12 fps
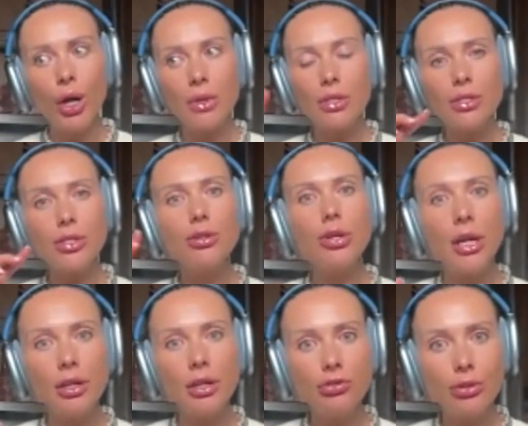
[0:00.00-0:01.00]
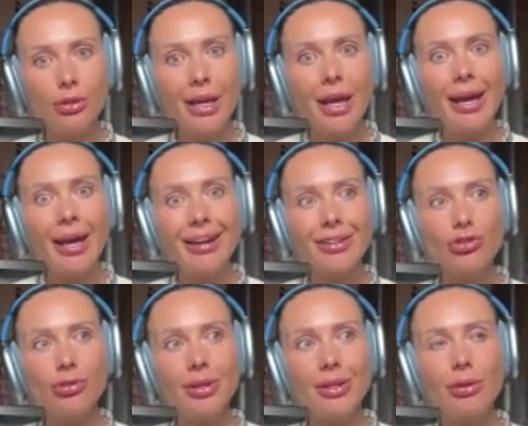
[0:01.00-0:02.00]
situation
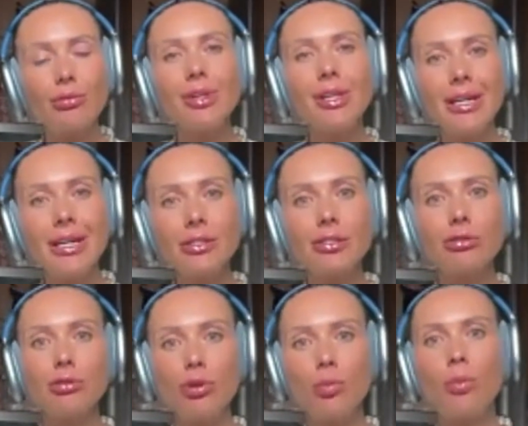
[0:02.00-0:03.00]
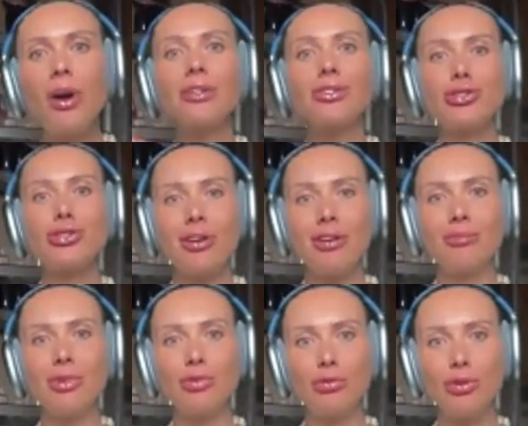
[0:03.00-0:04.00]
actually relates to your past trauma
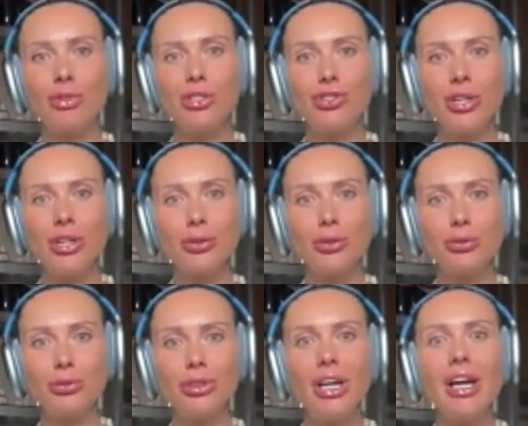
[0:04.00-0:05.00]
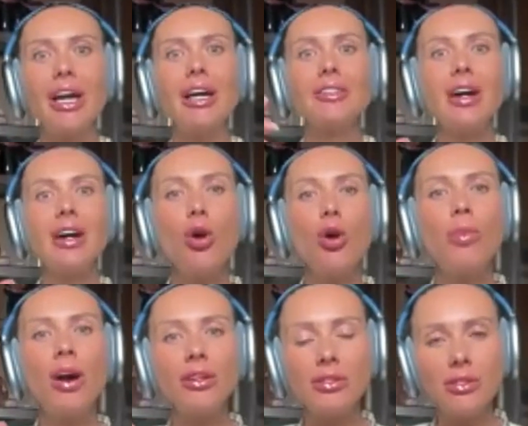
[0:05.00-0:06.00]
from the child. And our
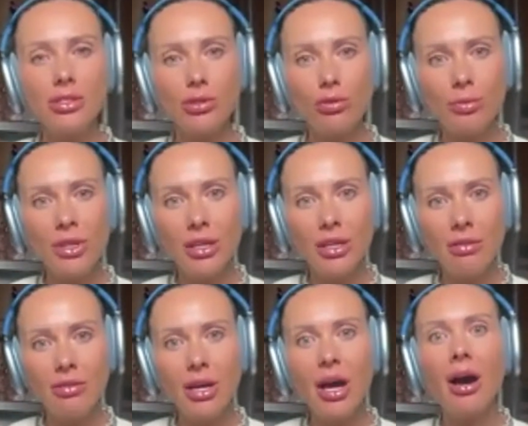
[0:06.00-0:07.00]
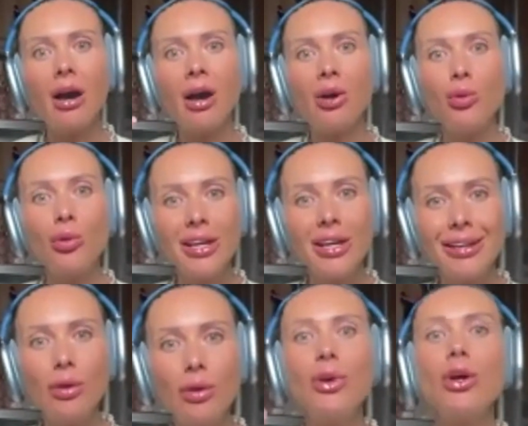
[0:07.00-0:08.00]
patterns of behavior are
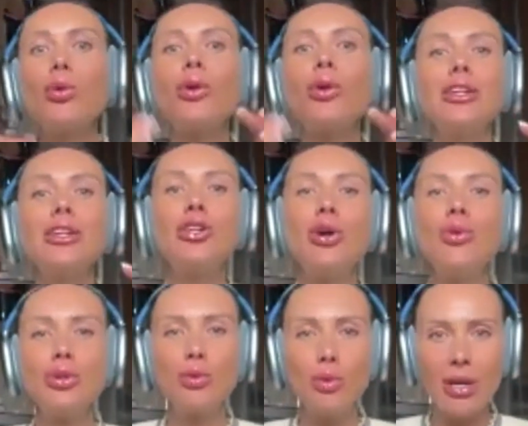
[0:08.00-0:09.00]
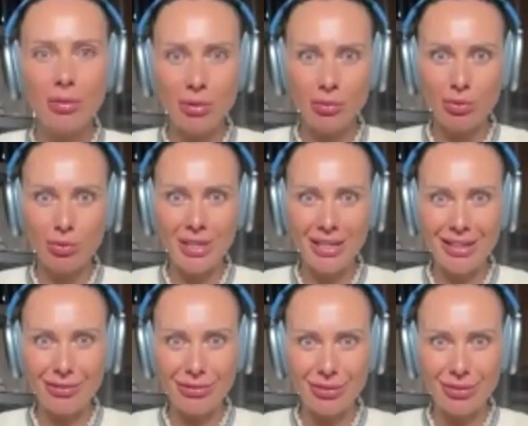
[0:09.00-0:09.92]
we already know the way we would behave.